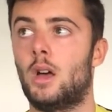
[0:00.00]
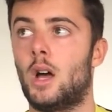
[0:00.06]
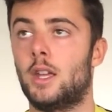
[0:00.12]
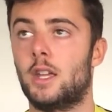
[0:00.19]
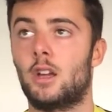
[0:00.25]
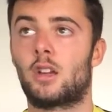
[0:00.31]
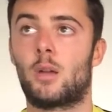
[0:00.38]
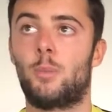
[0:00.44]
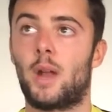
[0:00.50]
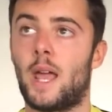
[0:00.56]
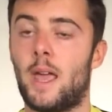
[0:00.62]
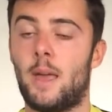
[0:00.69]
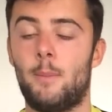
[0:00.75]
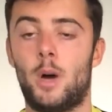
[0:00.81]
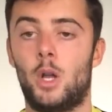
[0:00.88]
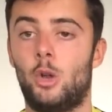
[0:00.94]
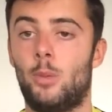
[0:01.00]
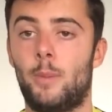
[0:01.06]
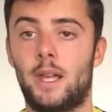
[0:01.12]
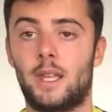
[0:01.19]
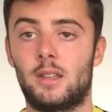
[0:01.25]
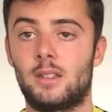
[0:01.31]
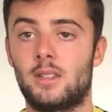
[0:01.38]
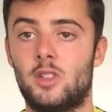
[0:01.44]
A younger player might not
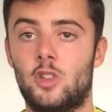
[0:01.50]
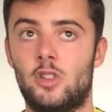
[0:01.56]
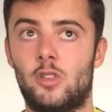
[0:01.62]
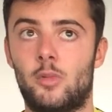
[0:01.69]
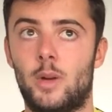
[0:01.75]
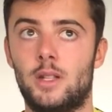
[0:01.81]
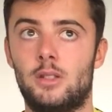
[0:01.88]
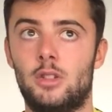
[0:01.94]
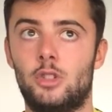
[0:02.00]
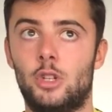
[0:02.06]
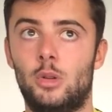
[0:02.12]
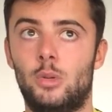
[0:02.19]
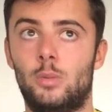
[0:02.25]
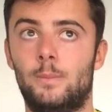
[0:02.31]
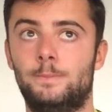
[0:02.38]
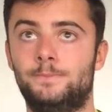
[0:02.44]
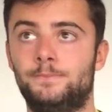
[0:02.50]
make a decision of when to shoot,